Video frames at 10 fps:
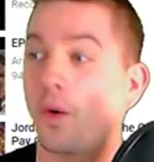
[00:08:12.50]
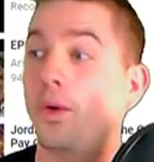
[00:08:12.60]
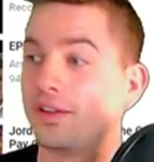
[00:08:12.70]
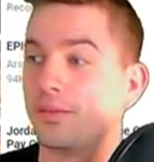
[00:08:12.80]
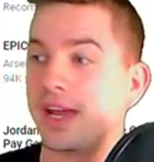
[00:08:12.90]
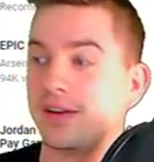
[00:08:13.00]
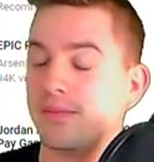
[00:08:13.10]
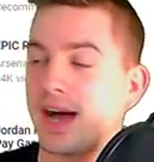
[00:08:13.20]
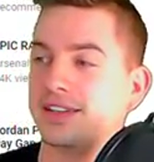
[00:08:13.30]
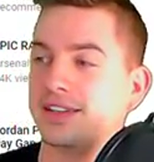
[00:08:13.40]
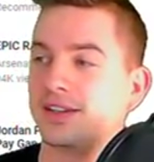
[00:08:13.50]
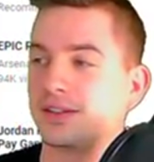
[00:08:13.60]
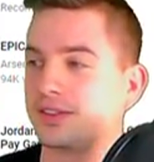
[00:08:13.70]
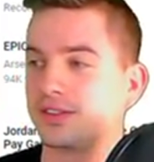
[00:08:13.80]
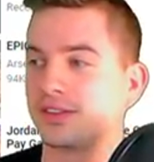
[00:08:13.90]
old main man, you
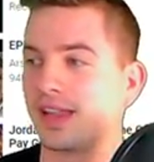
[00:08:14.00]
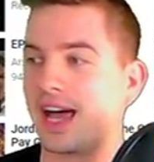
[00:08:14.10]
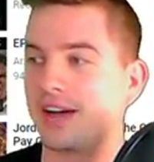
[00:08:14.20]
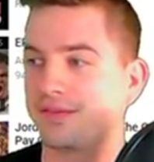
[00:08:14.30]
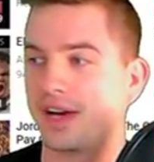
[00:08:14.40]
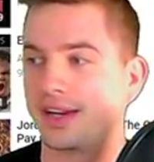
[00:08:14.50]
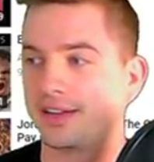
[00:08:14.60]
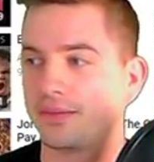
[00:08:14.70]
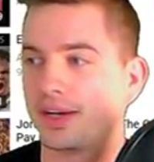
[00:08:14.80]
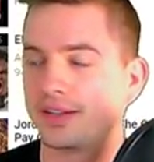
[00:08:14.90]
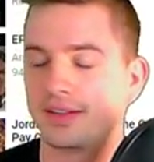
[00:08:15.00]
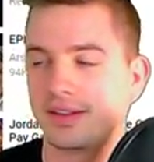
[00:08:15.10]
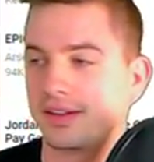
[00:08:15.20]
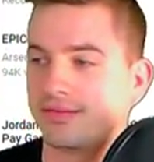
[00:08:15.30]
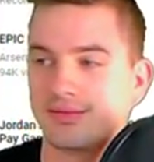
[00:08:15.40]
know, just to laugh at it, but
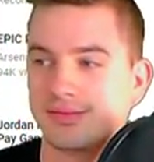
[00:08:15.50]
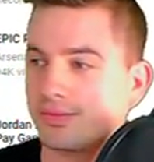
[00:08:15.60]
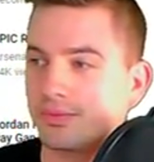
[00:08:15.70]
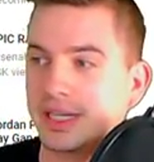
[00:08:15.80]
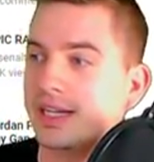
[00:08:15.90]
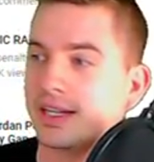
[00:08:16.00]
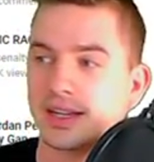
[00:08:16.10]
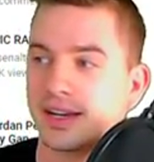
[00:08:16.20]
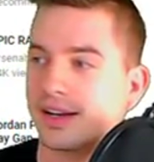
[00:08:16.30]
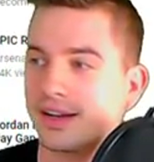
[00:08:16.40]
getting